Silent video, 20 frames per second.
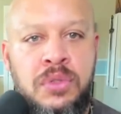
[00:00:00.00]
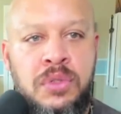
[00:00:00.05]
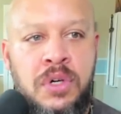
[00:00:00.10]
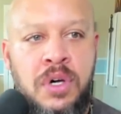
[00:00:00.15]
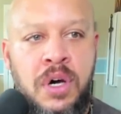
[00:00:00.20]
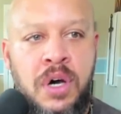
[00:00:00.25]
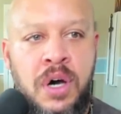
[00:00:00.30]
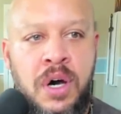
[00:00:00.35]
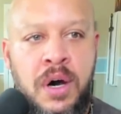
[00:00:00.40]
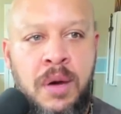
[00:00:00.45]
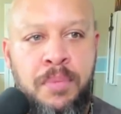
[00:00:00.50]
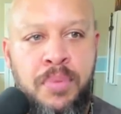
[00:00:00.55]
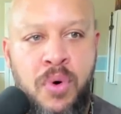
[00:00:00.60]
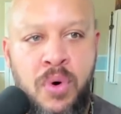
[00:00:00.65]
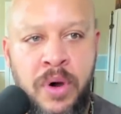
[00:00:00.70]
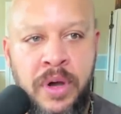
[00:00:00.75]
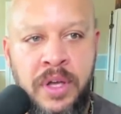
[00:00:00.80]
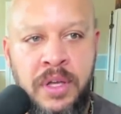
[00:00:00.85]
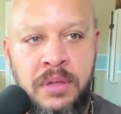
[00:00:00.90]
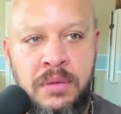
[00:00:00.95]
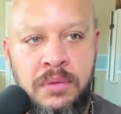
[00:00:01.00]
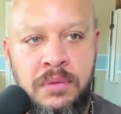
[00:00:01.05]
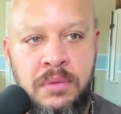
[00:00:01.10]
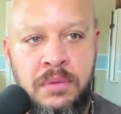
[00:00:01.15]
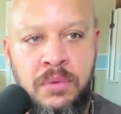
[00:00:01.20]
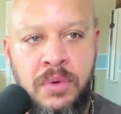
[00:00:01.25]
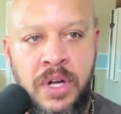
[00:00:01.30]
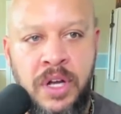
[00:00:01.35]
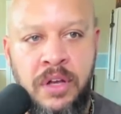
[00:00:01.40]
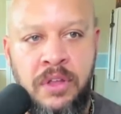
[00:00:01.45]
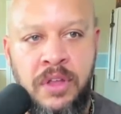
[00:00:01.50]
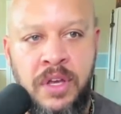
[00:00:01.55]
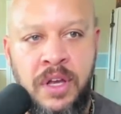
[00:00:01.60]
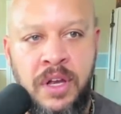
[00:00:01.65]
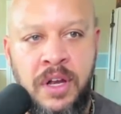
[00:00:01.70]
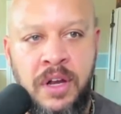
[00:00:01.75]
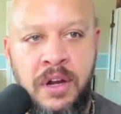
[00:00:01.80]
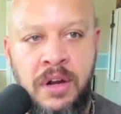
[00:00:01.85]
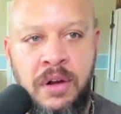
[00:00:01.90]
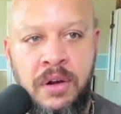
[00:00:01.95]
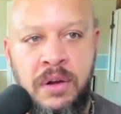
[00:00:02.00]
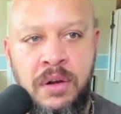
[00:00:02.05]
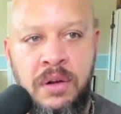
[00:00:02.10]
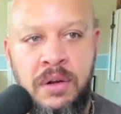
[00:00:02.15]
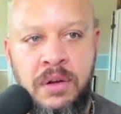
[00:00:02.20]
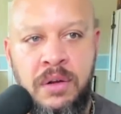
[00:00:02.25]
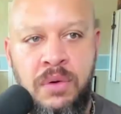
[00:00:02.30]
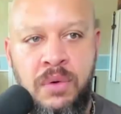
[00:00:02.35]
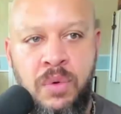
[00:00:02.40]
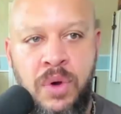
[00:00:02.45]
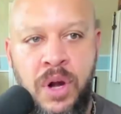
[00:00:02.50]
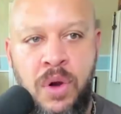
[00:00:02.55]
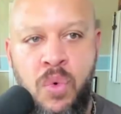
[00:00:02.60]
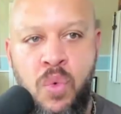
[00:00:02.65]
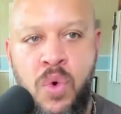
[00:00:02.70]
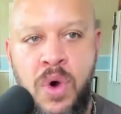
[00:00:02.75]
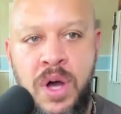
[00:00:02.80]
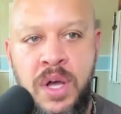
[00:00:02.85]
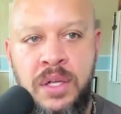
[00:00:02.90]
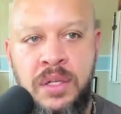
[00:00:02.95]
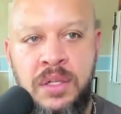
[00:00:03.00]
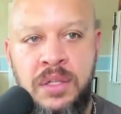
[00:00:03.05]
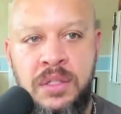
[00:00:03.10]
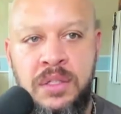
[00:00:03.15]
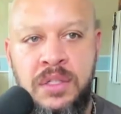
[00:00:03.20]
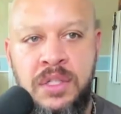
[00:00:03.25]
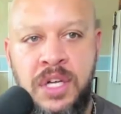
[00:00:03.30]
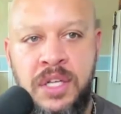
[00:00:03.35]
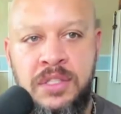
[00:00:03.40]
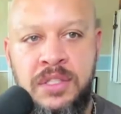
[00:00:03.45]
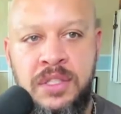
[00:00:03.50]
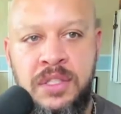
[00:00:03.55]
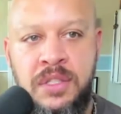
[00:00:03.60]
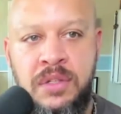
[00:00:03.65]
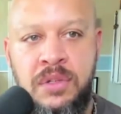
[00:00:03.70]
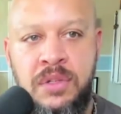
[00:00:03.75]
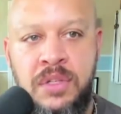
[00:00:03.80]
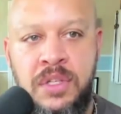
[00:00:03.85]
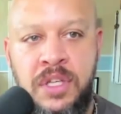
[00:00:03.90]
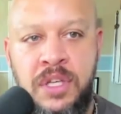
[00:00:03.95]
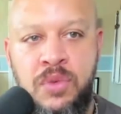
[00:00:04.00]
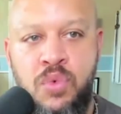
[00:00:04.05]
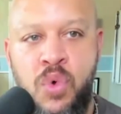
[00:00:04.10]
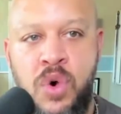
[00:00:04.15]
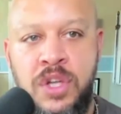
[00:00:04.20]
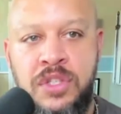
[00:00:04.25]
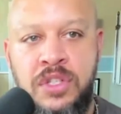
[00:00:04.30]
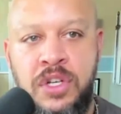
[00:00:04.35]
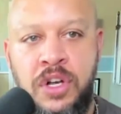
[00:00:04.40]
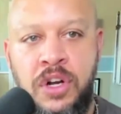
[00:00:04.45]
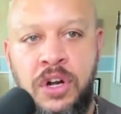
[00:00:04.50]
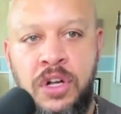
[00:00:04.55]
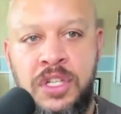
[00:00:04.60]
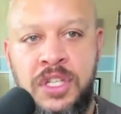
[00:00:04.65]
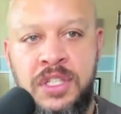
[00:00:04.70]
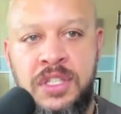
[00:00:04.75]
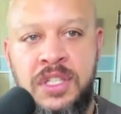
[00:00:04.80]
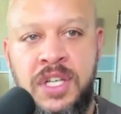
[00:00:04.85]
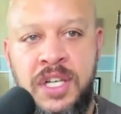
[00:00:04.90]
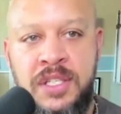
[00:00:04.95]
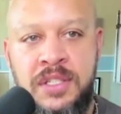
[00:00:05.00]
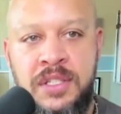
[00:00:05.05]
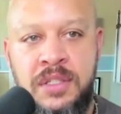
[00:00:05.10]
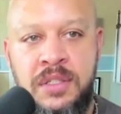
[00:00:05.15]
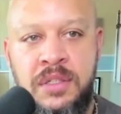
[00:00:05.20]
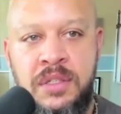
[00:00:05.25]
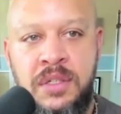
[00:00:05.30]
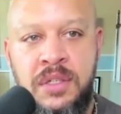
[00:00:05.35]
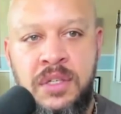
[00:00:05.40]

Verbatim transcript: a point where there where one doesn't he wants a girl that doesn't